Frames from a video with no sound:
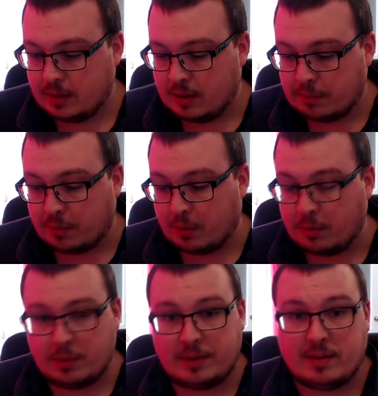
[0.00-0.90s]
Or
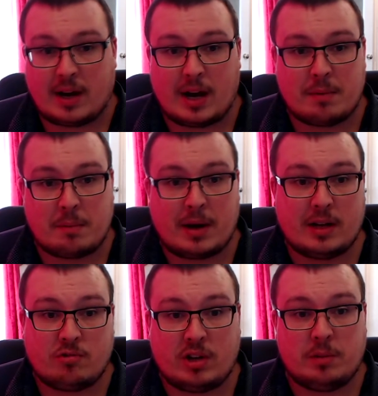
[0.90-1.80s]
in time I might
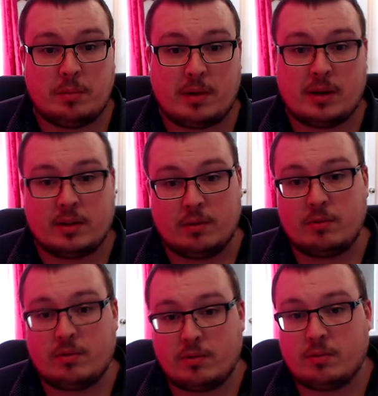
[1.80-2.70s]
change my mind
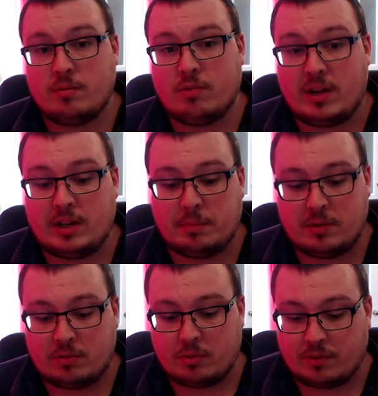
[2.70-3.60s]
and change them
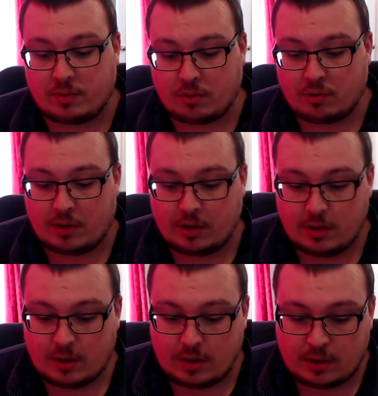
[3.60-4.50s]
into another colour.
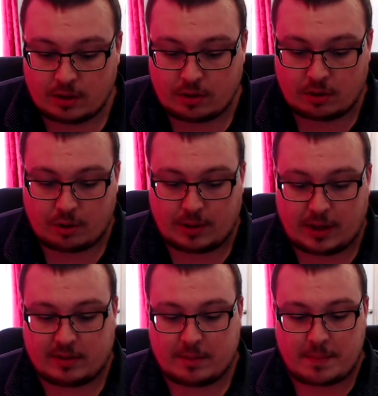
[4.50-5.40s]
Don't know
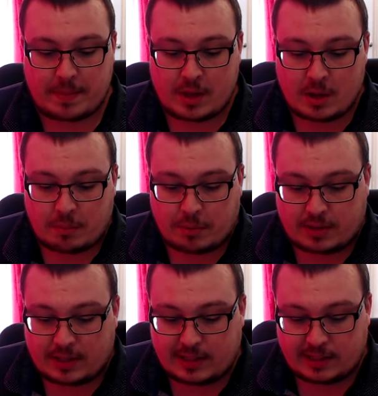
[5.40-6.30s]
yet. But
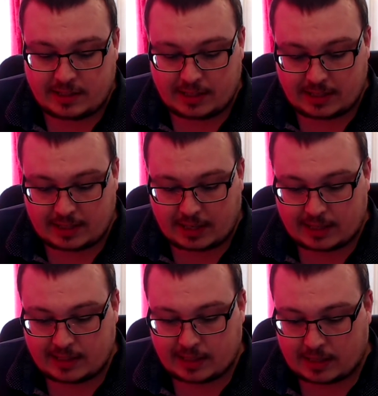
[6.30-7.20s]
this is the glass
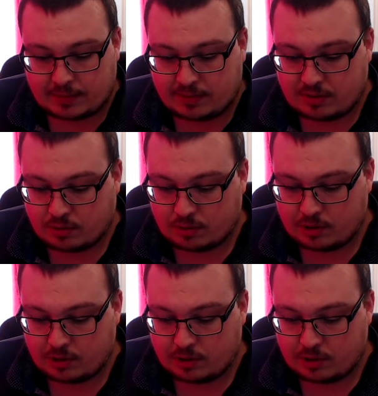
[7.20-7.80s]
side of it all.